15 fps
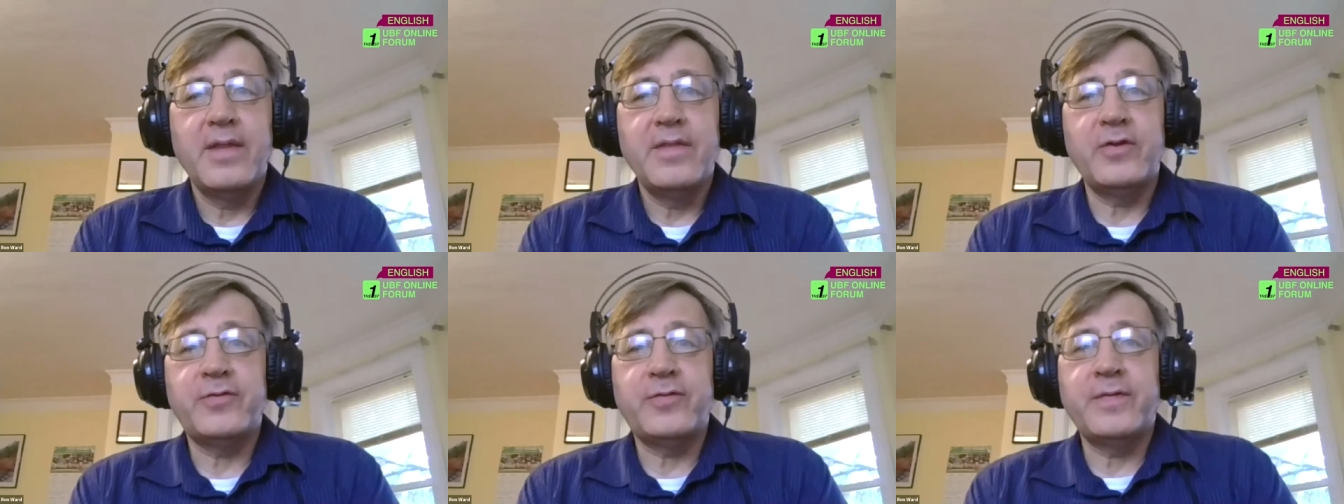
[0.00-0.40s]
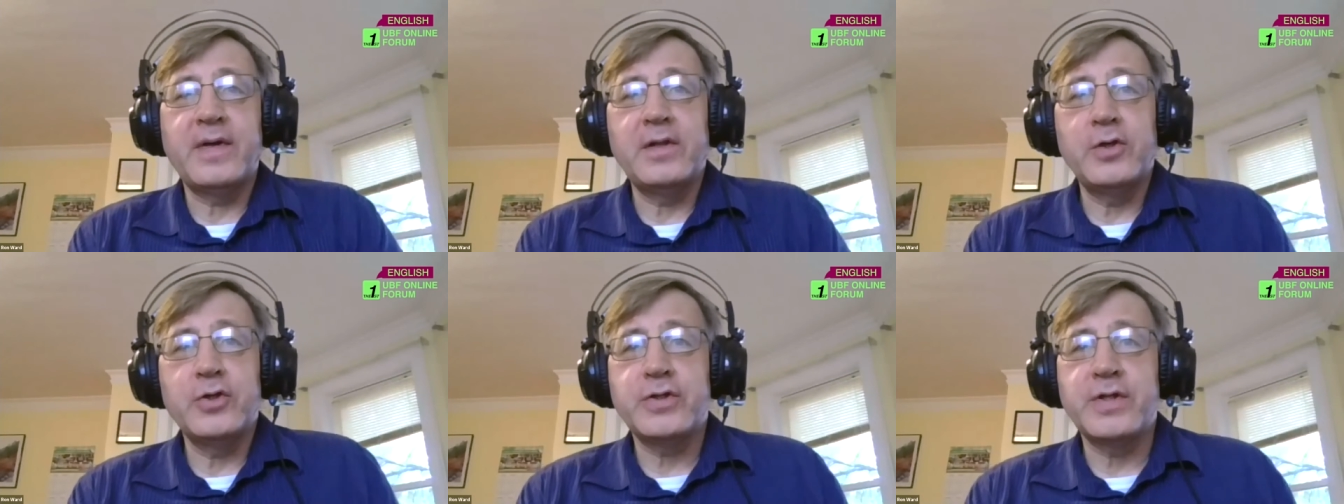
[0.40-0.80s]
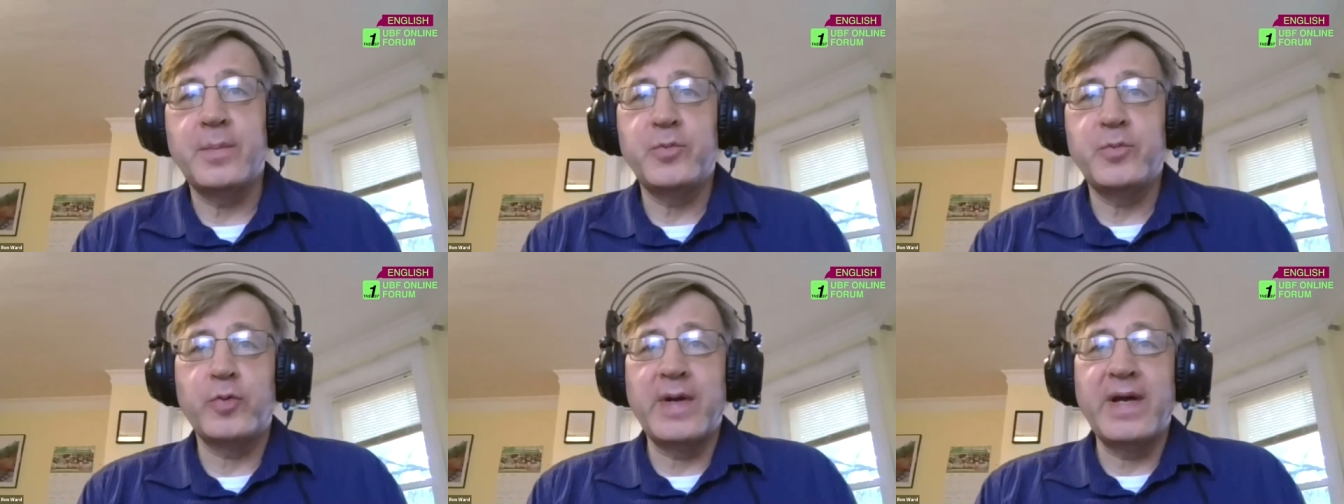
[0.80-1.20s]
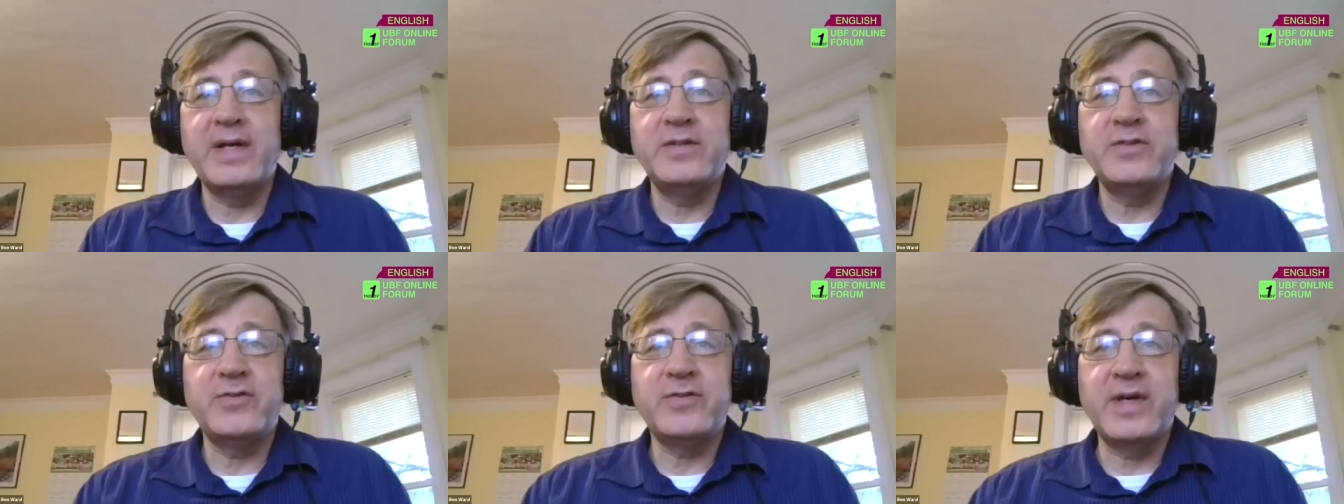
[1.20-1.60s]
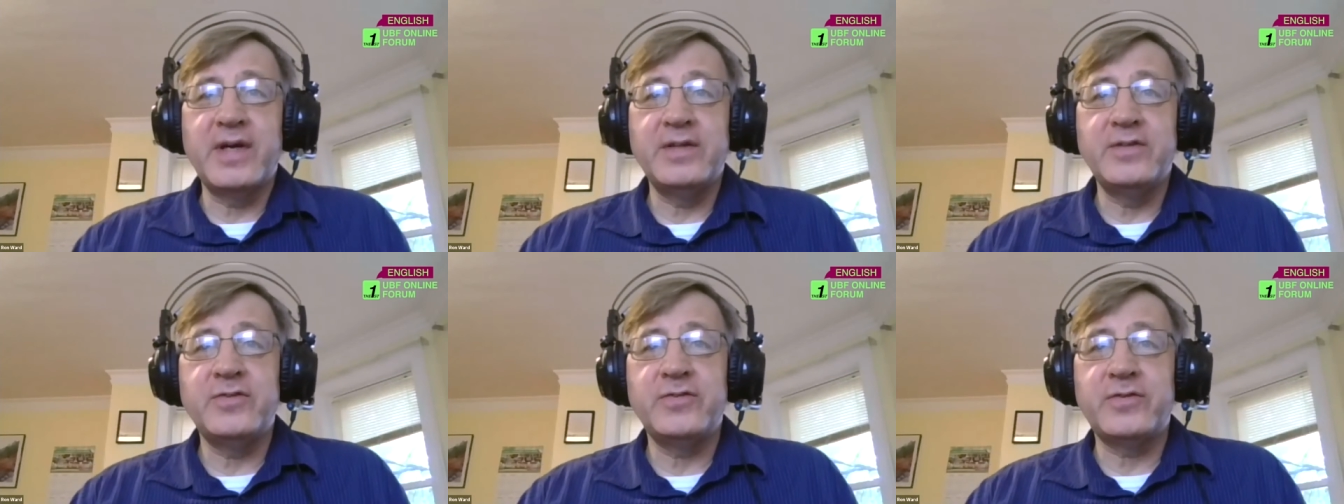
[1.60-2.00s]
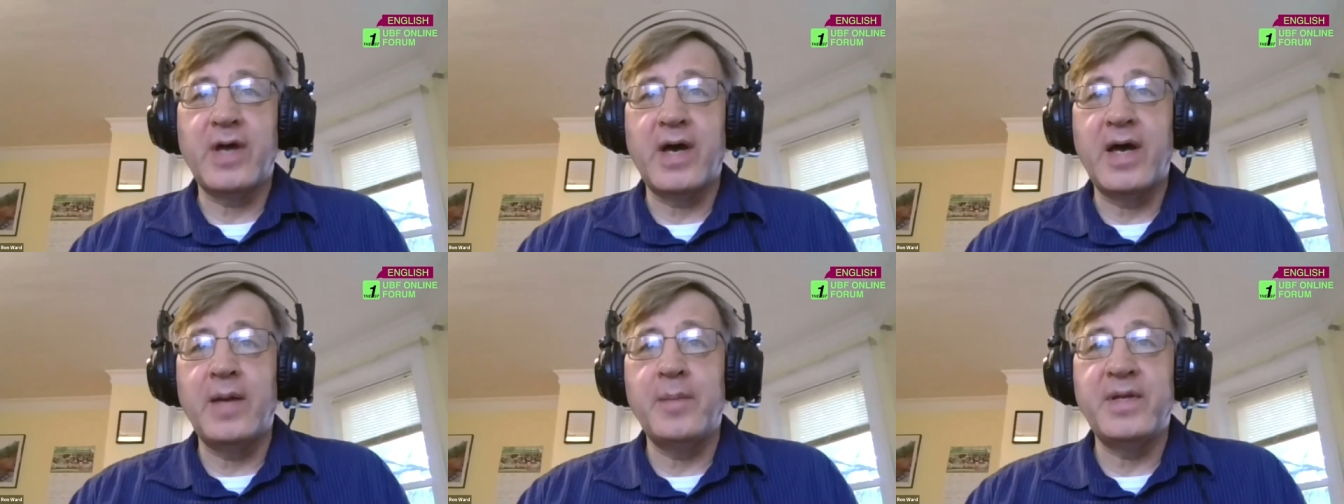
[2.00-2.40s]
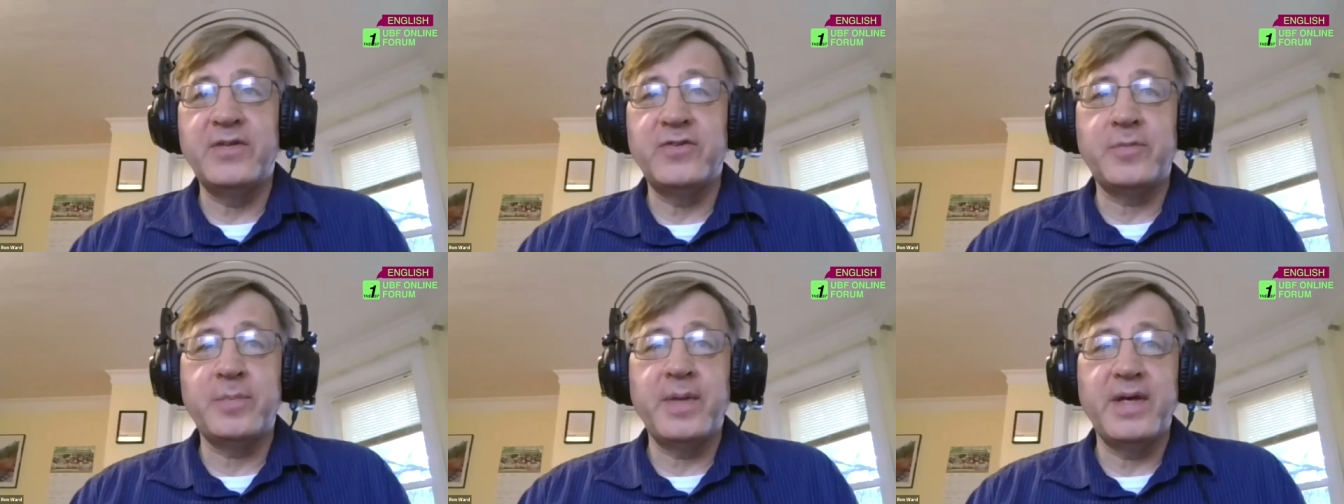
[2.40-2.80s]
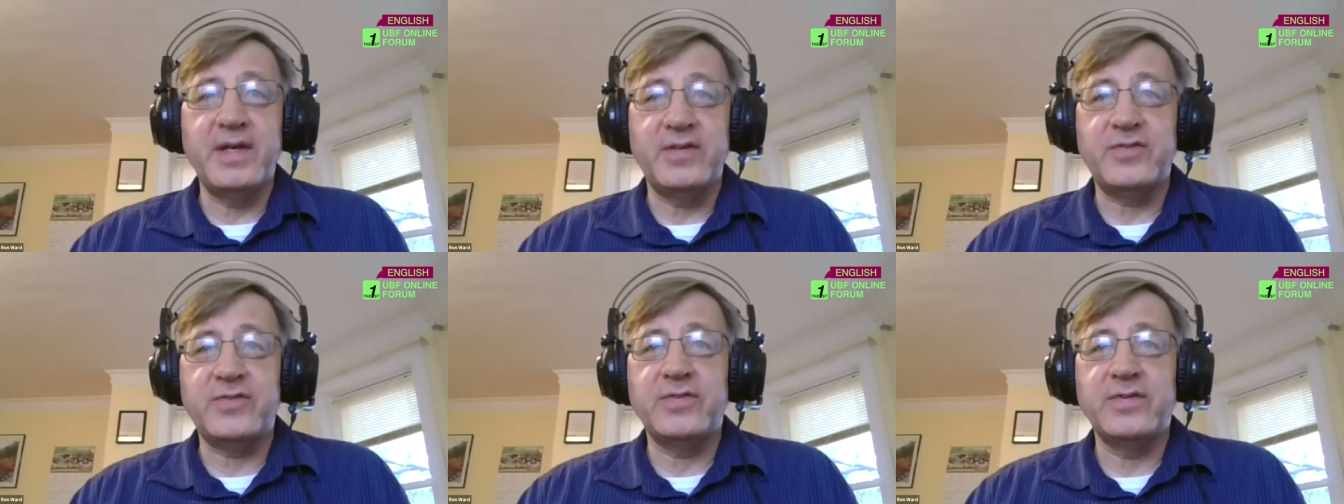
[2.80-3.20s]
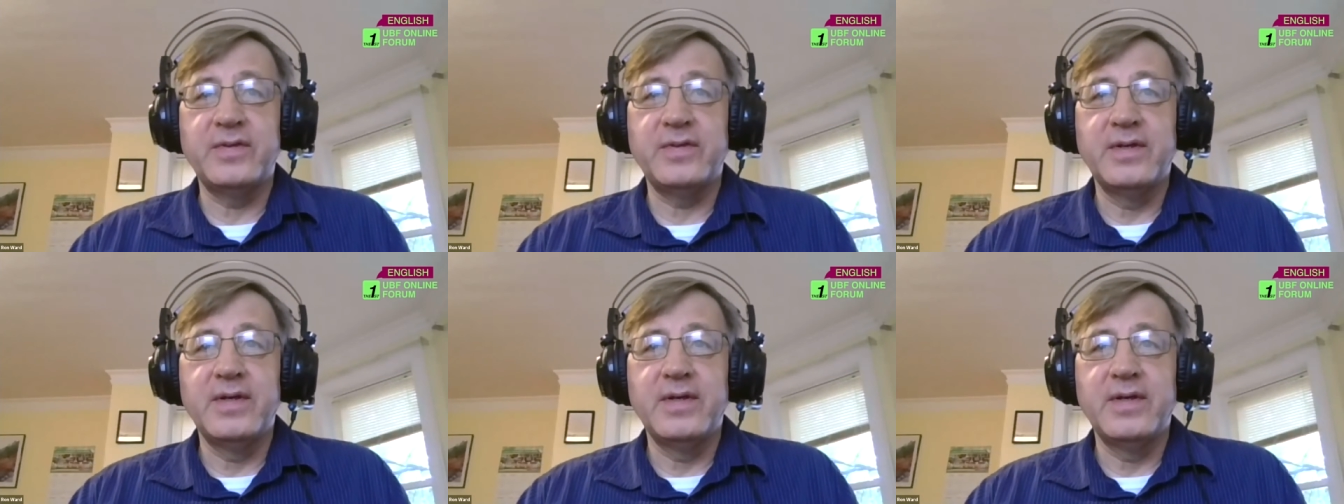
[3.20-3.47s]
this fellowship transcends time and space.